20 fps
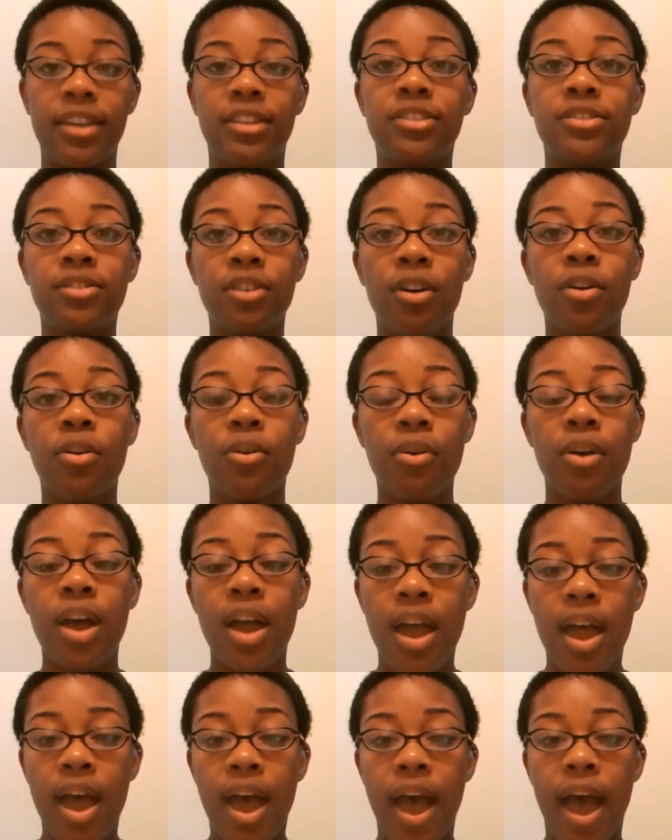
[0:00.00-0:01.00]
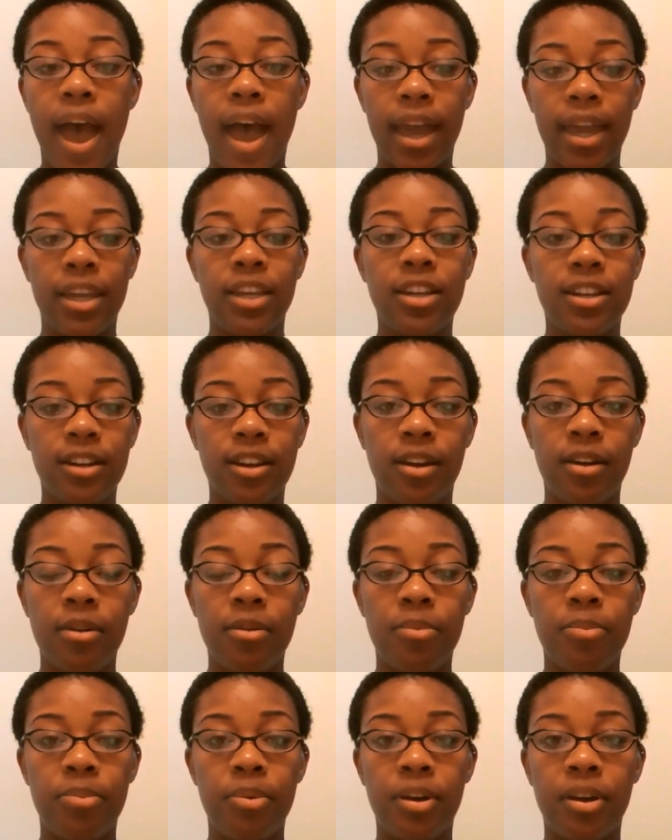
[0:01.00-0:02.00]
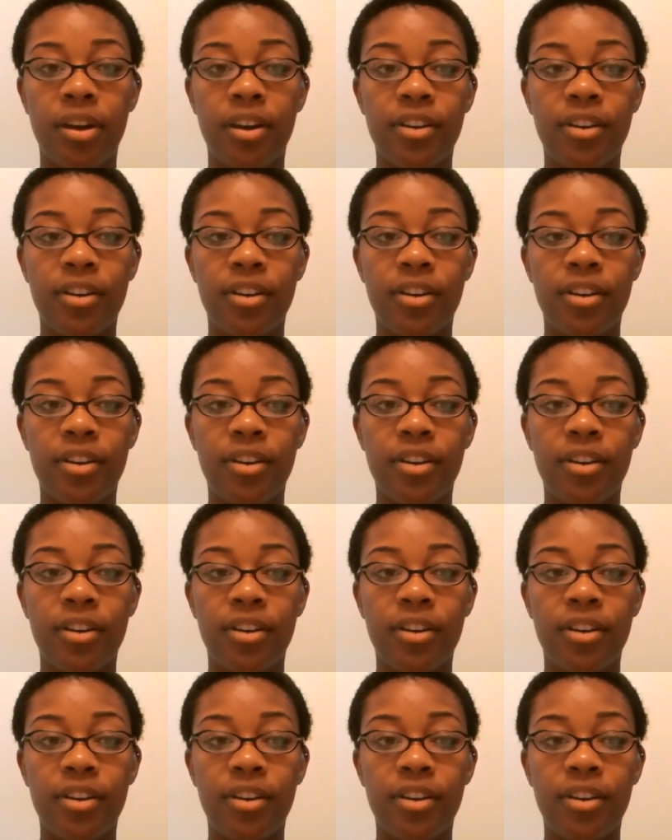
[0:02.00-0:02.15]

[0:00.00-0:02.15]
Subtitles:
So I ended up